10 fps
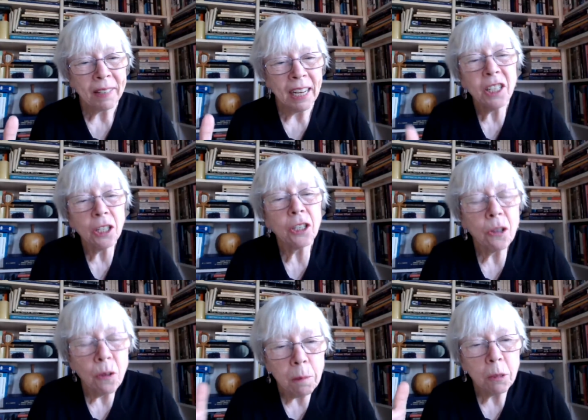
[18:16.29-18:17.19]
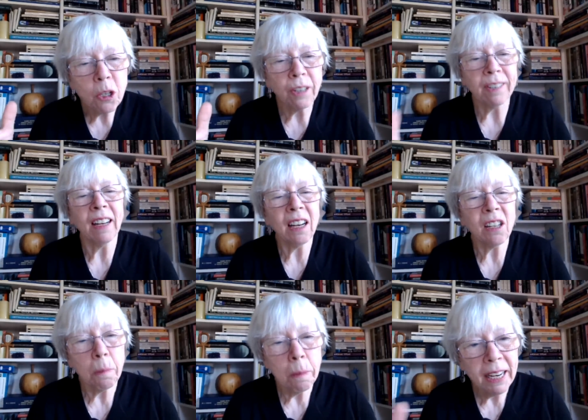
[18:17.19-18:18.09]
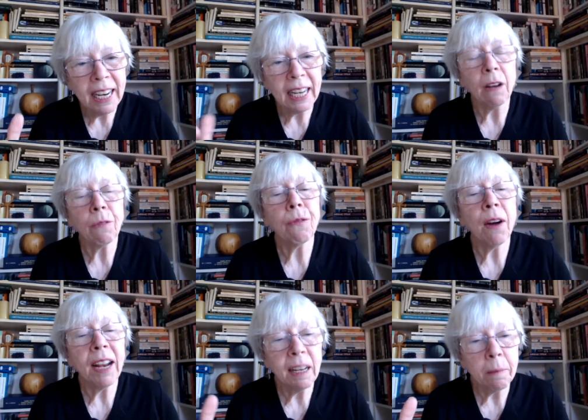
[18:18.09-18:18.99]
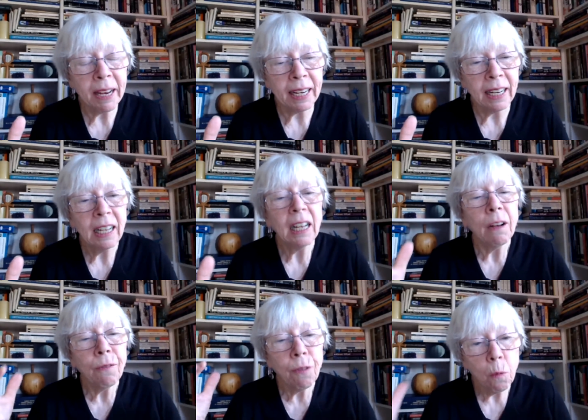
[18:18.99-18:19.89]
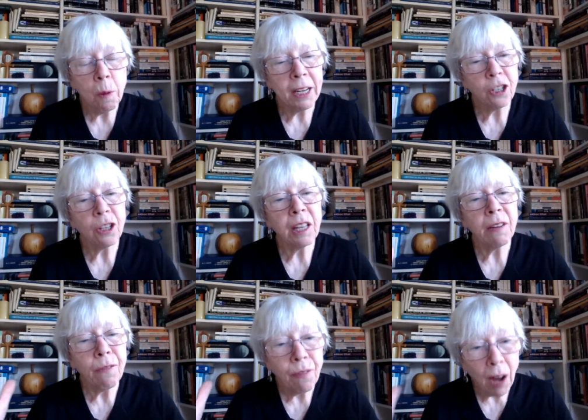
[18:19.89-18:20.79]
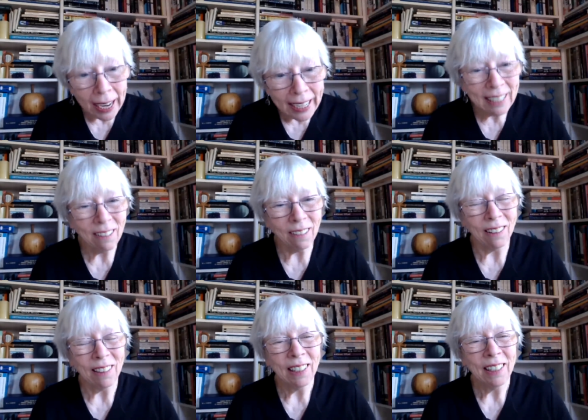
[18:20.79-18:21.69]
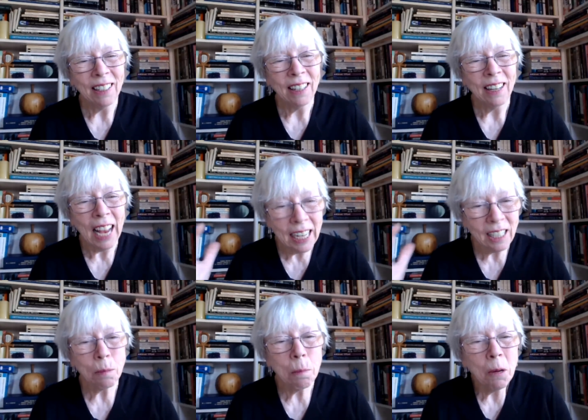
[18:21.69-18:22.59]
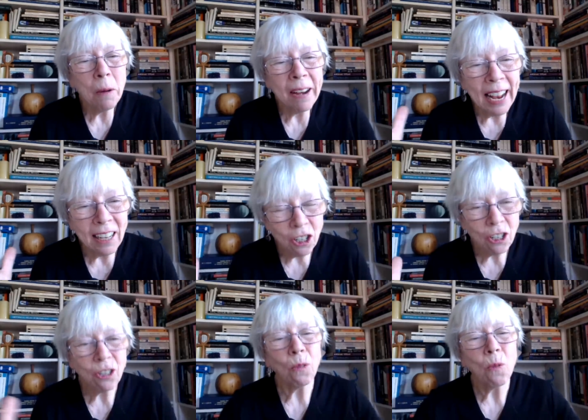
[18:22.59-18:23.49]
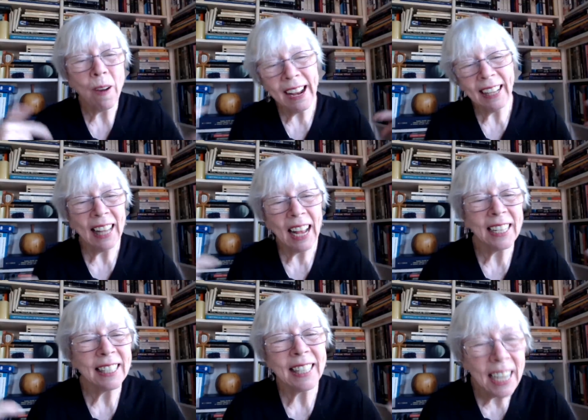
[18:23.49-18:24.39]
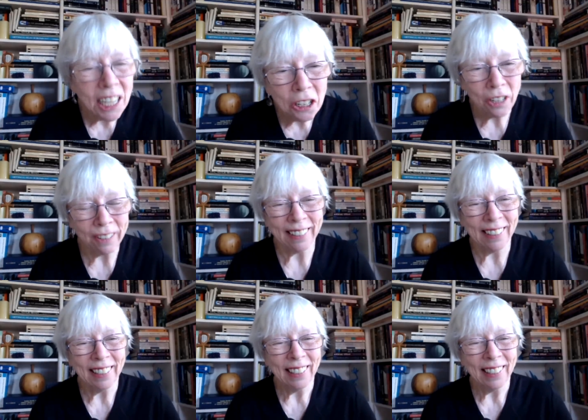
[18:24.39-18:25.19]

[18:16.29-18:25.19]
a description, and underpinning, a framing for which the vital experiential realization